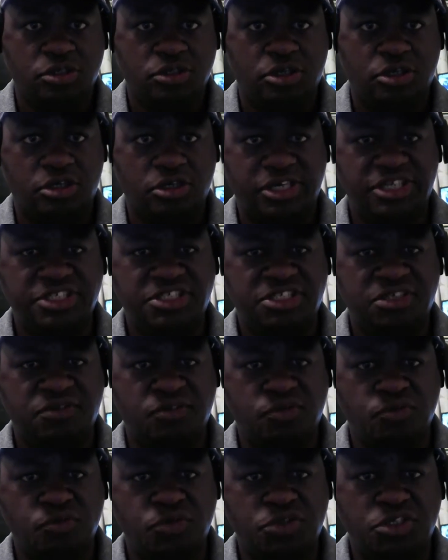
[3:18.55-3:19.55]
That's
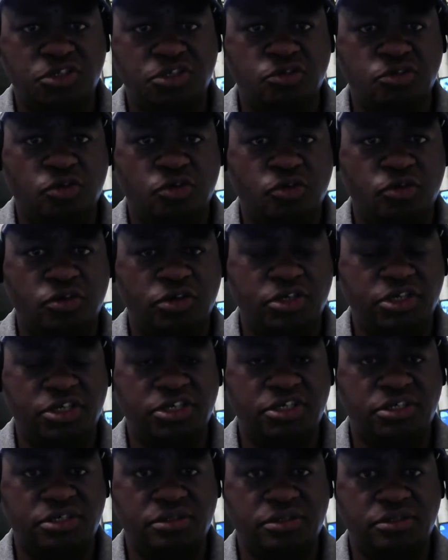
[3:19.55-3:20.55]
something we knew going
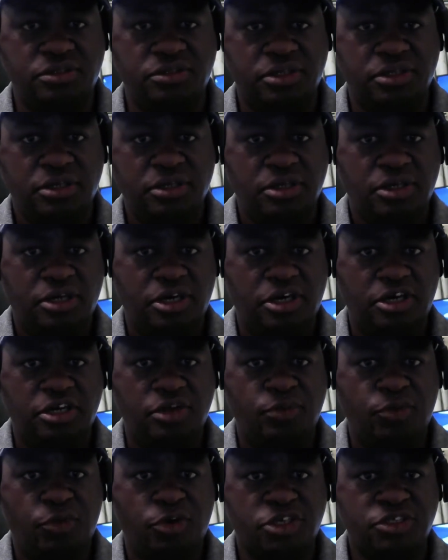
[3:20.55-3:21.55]
in.
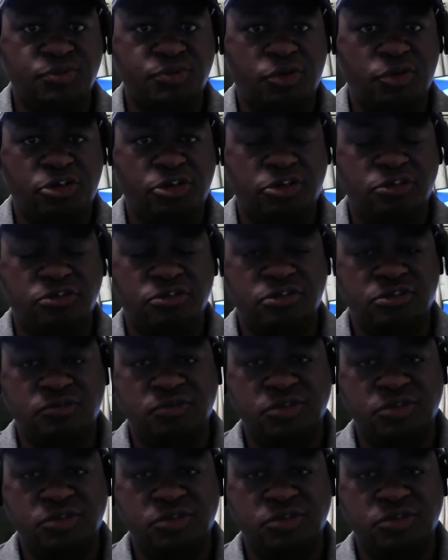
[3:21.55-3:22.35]
That Marcus Mariota was